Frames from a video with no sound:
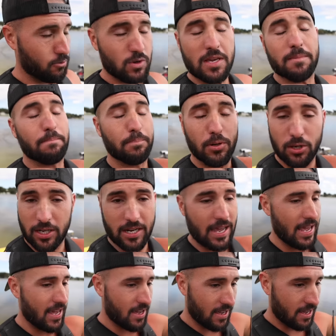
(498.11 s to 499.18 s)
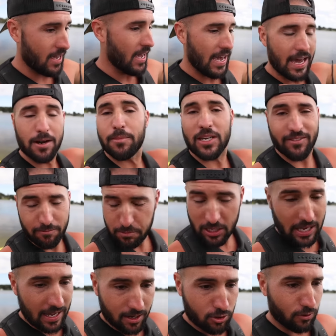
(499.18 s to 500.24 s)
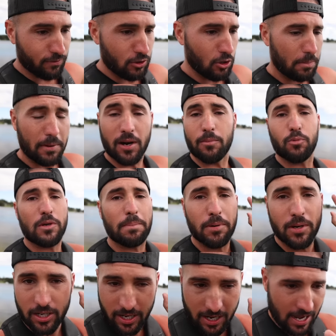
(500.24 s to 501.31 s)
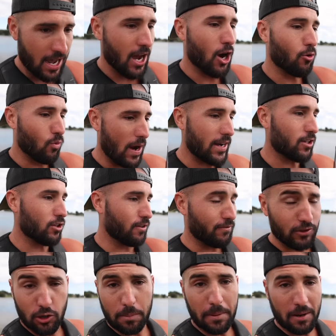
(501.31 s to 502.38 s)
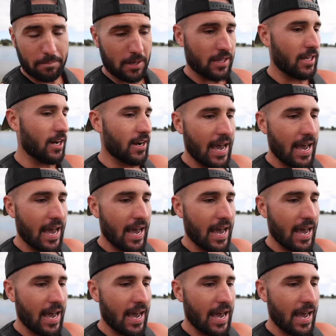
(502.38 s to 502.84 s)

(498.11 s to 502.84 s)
We put had a mechanical fuel pump, we put a regular fuel pump in there.